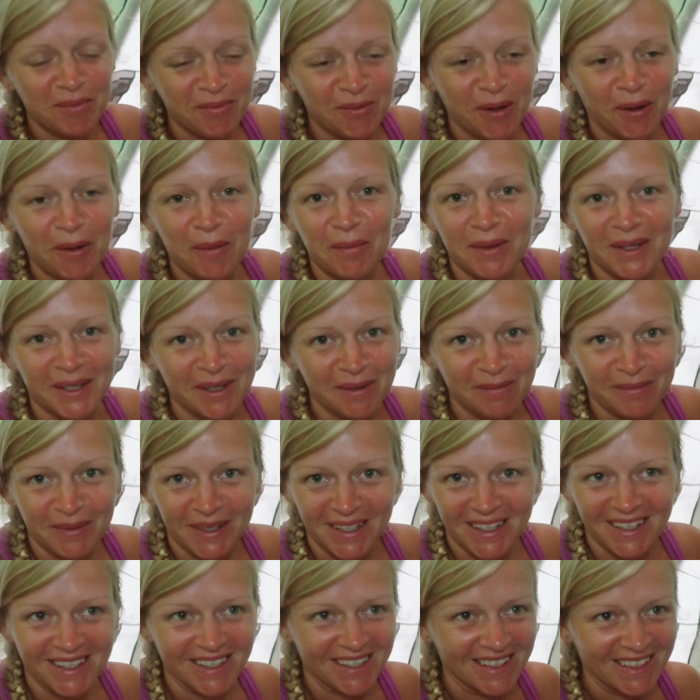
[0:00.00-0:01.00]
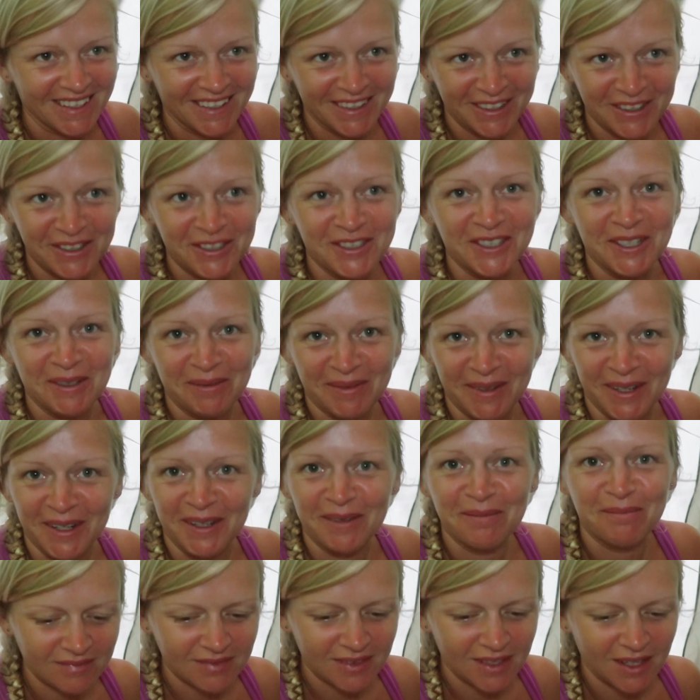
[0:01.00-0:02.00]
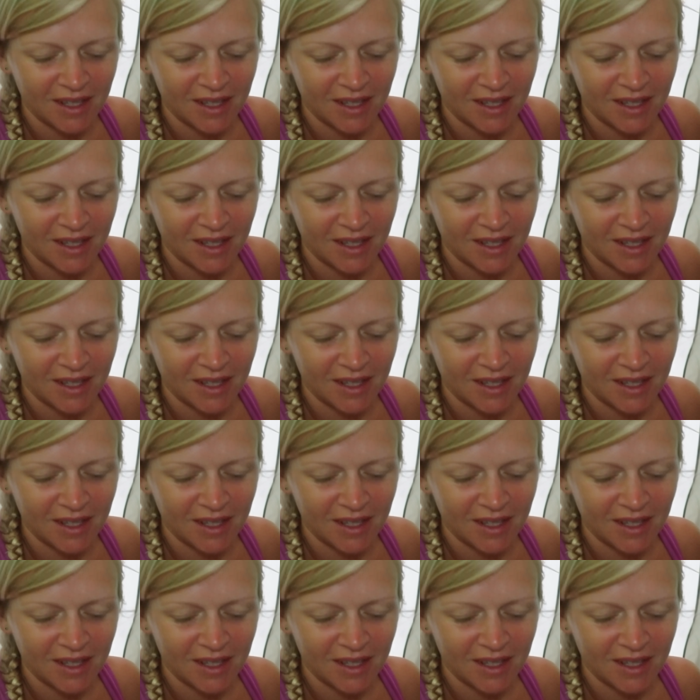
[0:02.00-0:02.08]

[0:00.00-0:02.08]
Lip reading: Probably completely stupid.